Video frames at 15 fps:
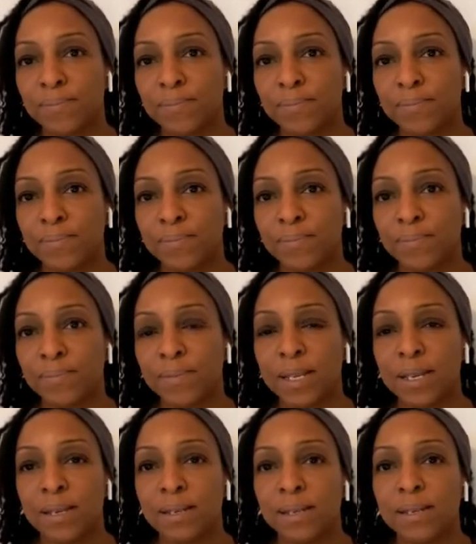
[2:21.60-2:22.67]

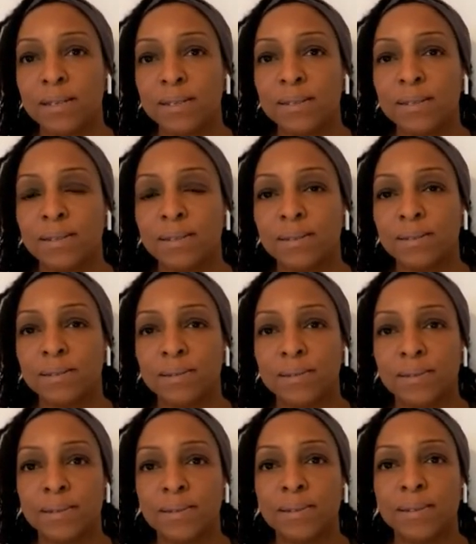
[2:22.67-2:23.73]

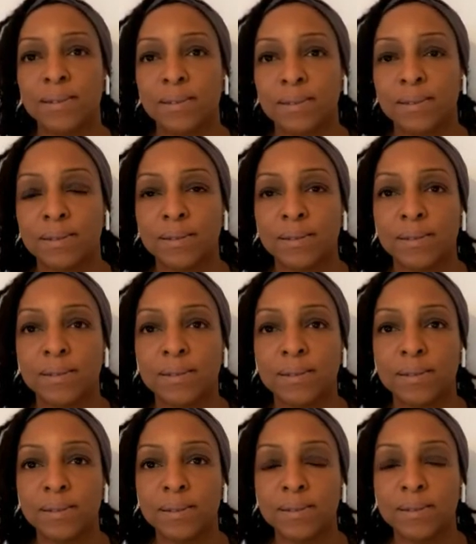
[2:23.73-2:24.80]

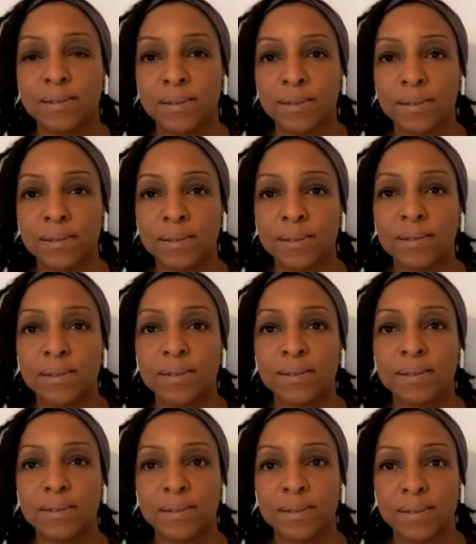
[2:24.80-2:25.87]

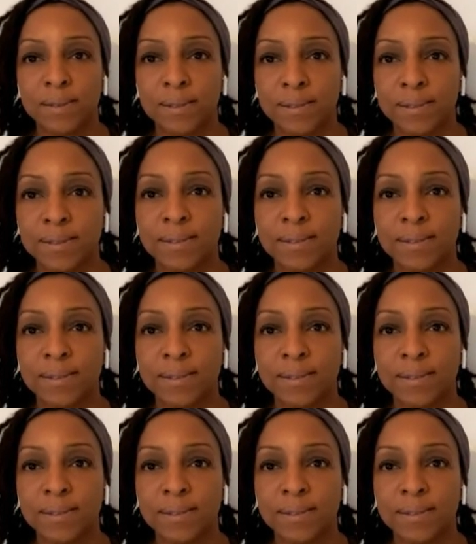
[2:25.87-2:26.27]
(silent)